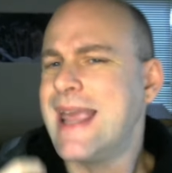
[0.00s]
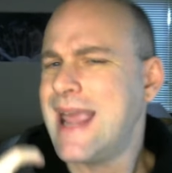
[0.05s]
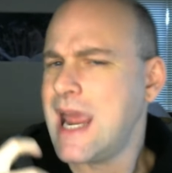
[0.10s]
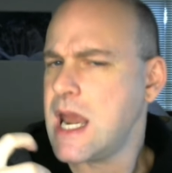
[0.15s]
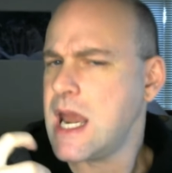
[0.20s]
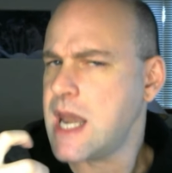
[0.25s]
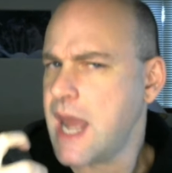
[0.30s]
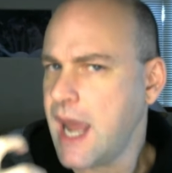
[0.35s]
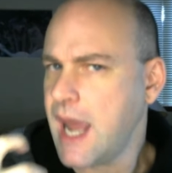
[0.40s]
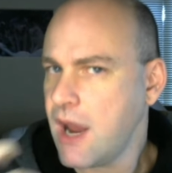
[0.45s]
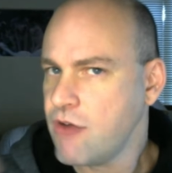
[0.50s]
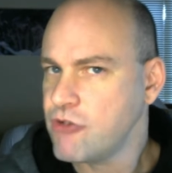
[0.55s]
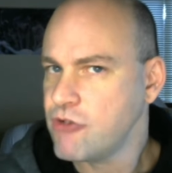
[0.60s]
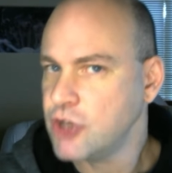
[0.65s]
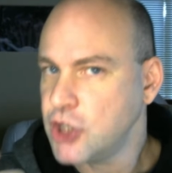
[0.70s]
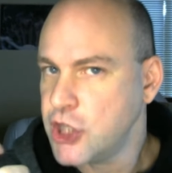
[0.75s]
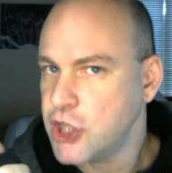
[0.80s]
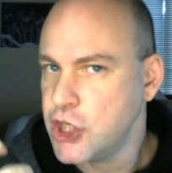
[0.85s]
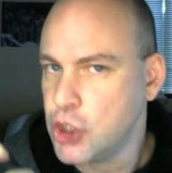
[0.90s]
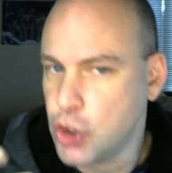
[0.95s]

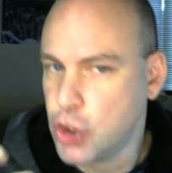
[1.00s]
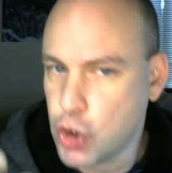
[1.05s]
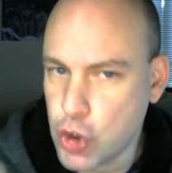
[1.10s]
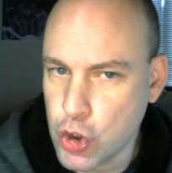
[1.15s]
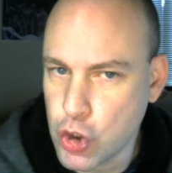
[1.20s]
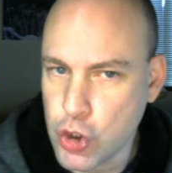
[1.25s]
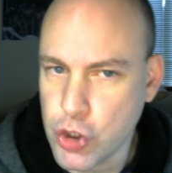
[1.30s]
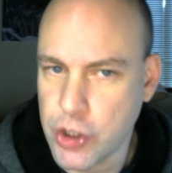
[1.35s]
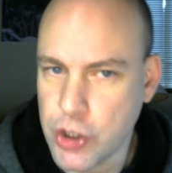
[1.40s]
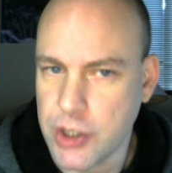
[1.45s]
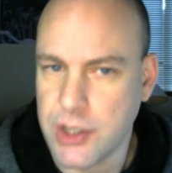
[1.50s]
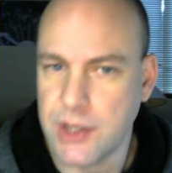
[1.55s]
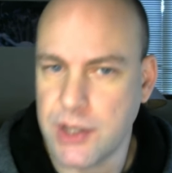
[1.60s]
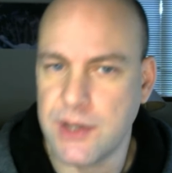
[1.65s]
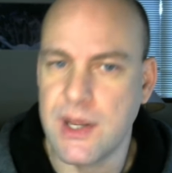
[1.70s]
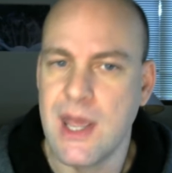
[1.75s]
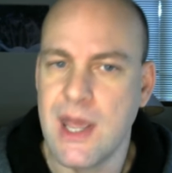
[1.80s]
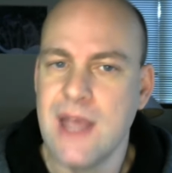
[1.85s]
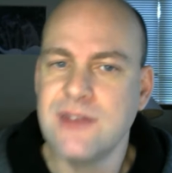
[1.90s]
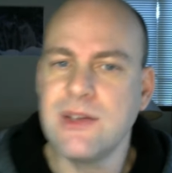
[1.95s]
inherently good,
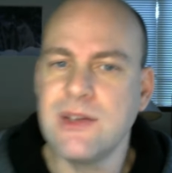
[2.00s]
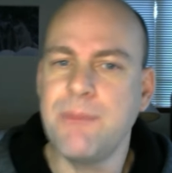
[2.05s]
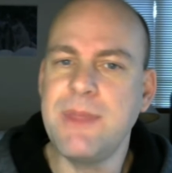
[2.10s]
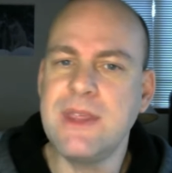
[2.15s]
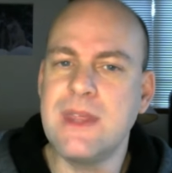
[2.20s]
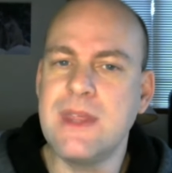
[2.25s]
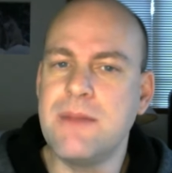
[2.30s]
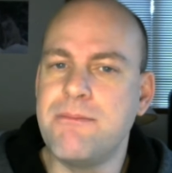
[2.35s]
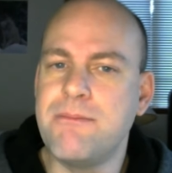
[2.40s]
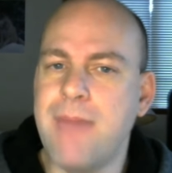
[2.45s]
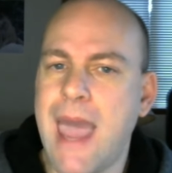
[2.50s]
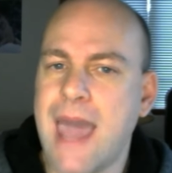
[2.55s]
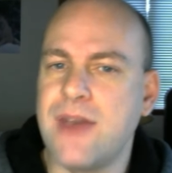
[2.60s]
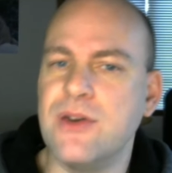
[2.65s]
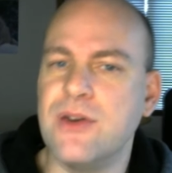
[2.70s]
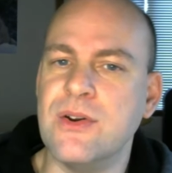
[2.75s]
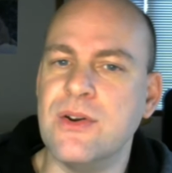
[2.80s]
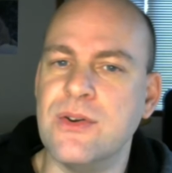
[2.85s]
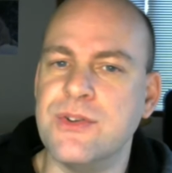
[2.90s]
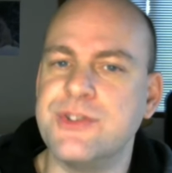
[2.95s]
something that
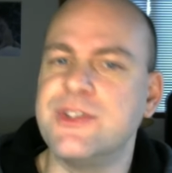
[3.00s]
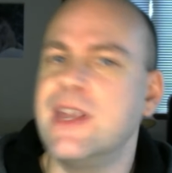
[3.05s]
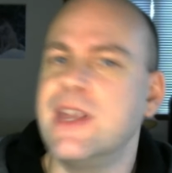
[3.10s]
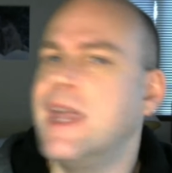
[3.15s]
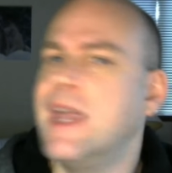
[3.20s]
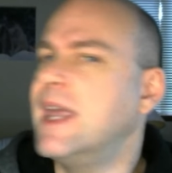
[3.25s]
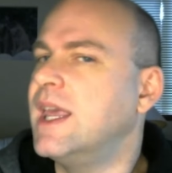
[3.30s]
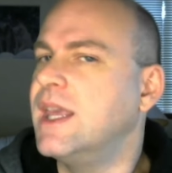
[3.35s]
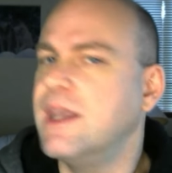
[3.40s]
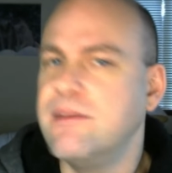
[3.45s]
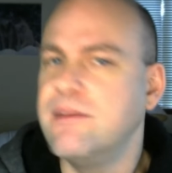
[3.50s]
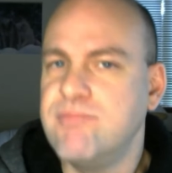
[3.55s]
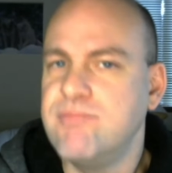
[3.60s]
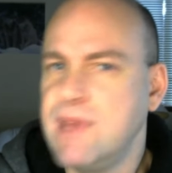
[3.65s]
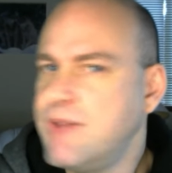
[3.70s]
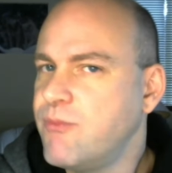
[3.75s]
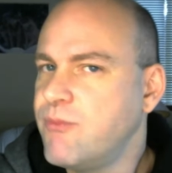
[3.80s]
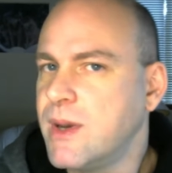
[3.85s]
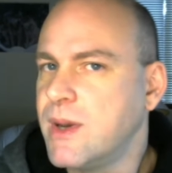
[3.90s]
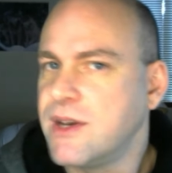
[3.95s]
matters,
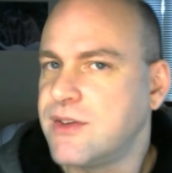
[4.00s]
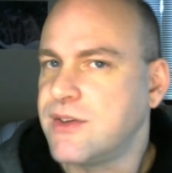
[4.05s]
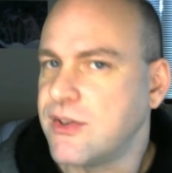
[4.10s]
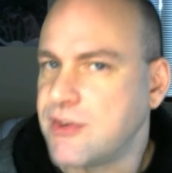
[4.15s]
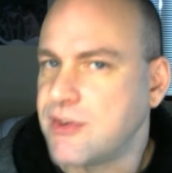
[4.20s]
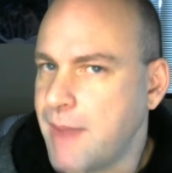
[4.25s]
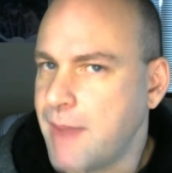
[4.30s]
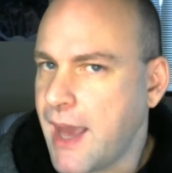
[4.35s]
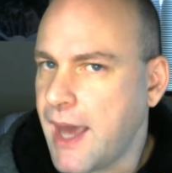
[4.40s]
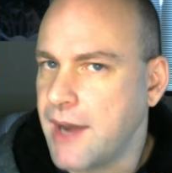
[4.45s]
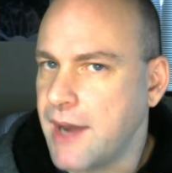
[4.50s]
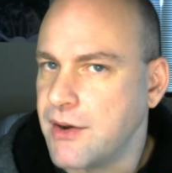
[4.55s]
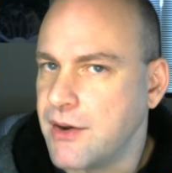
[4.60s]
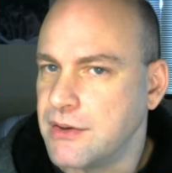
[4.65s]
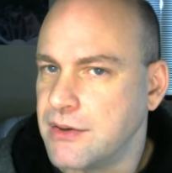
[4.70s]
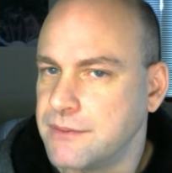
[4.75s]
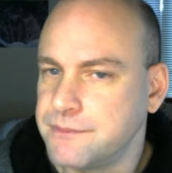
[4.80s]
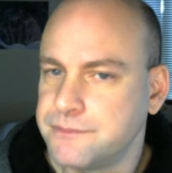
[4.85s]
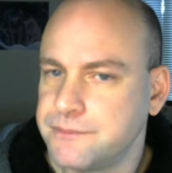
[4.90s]
even when it doesn't matter.